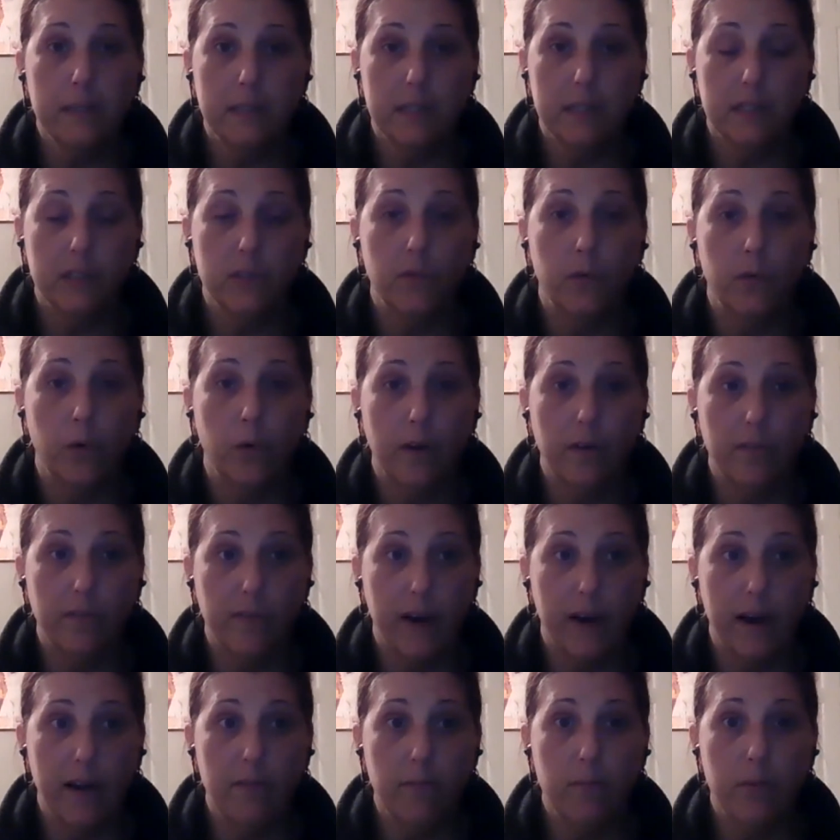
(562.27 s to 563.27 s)

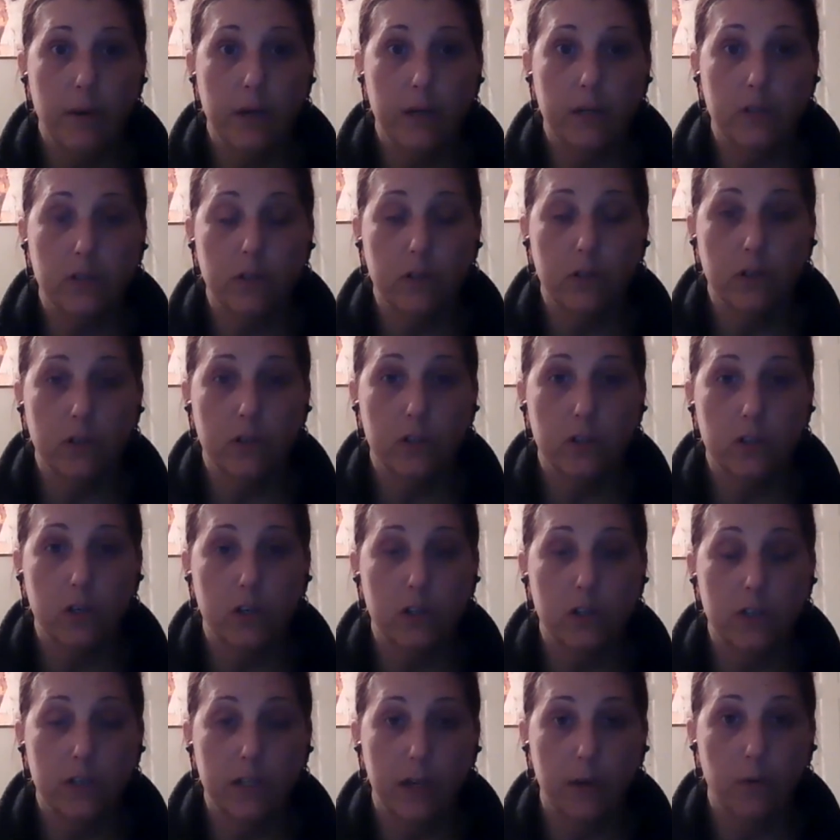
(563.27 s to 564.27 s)
6:45 because they're going to
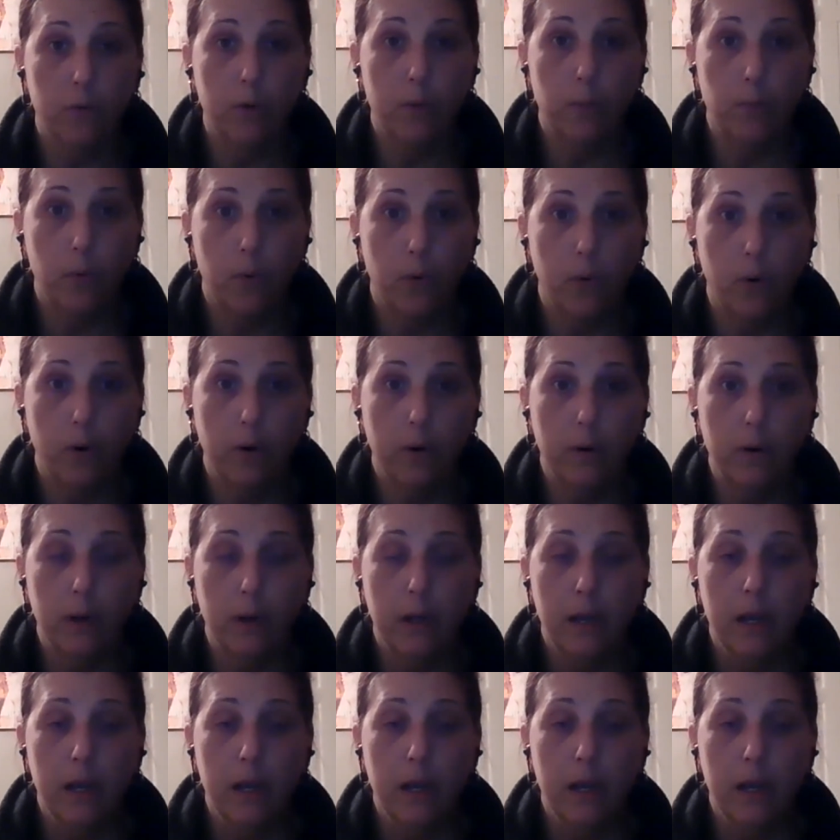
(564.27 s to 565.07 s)
start to get report.